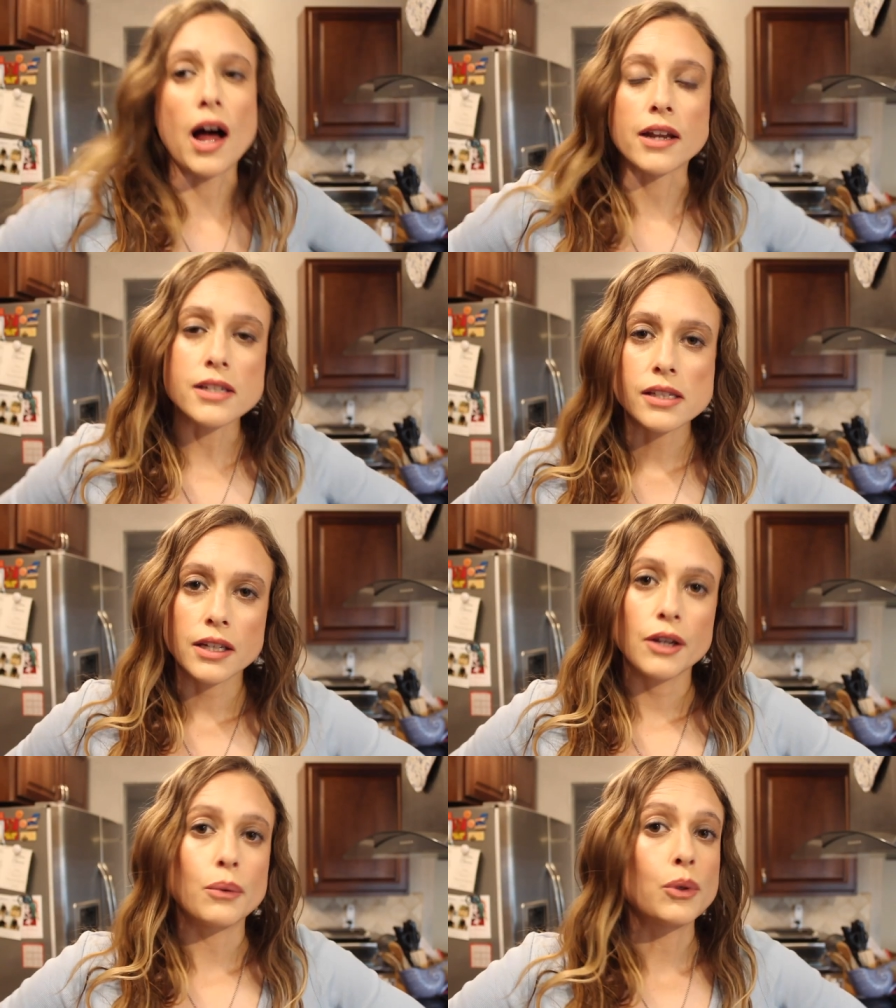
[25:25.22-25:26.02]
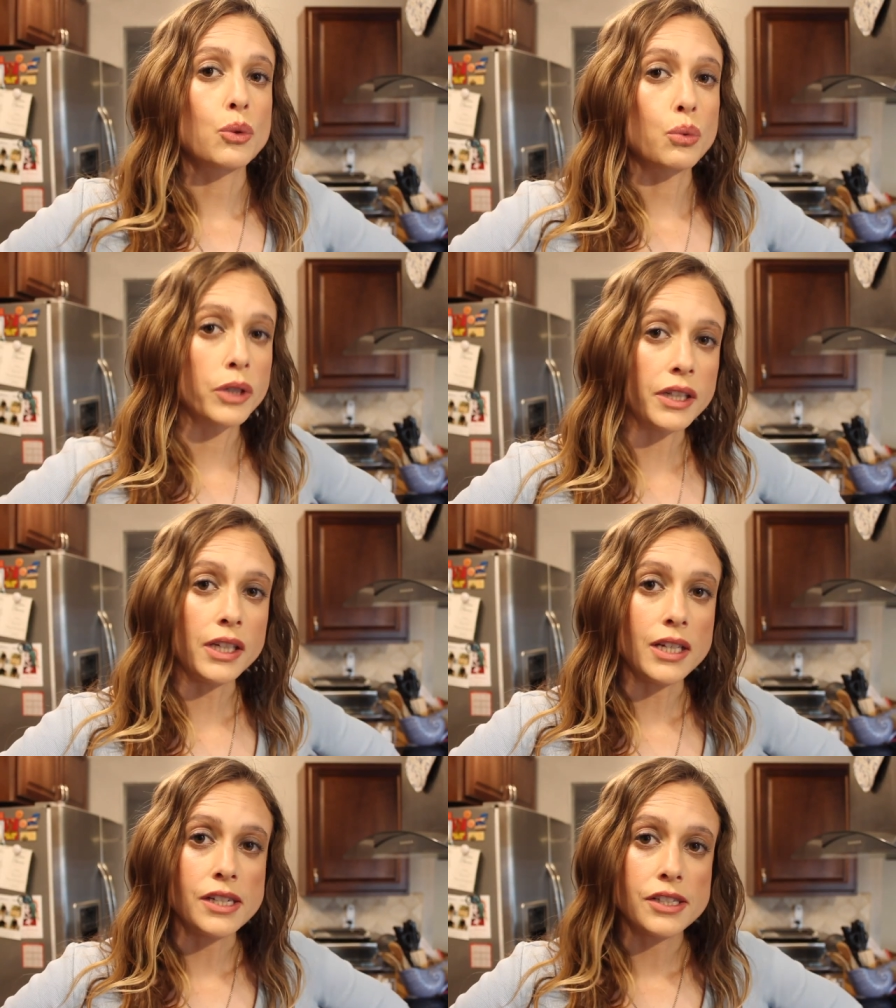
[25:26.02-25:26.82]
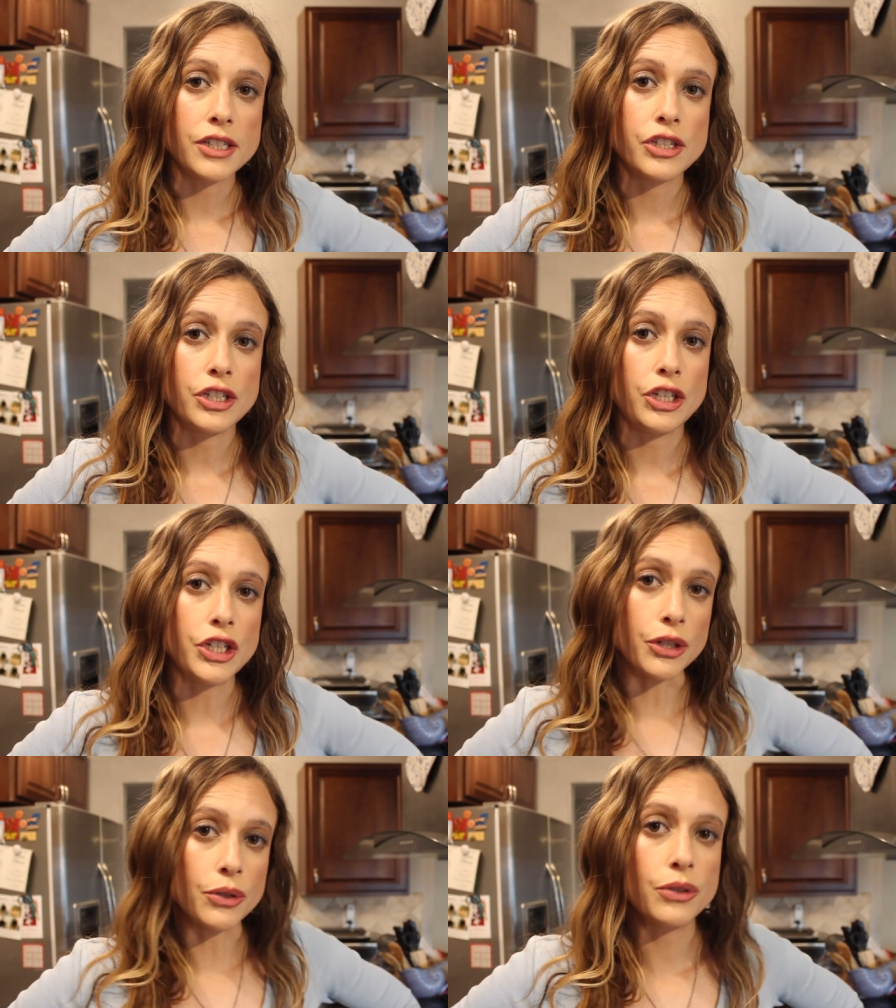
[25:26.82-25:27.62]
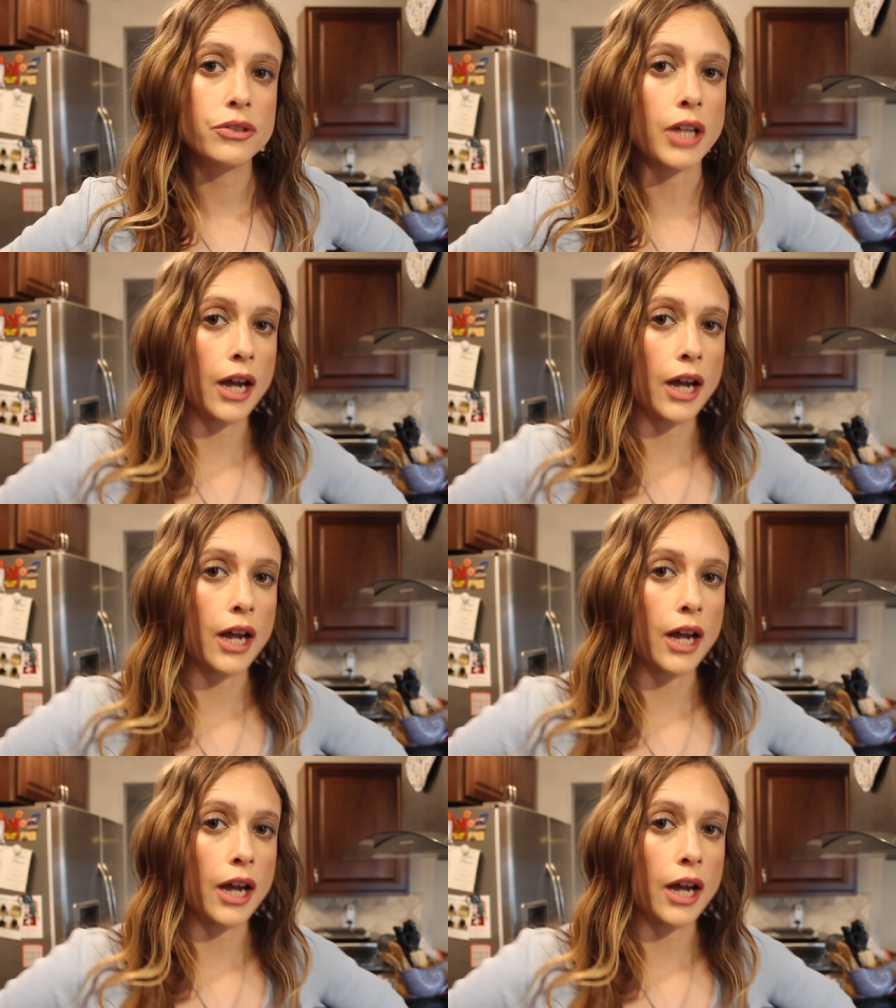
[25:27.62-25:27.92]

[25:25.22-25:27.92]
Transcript: Honestly, it was really easy to use.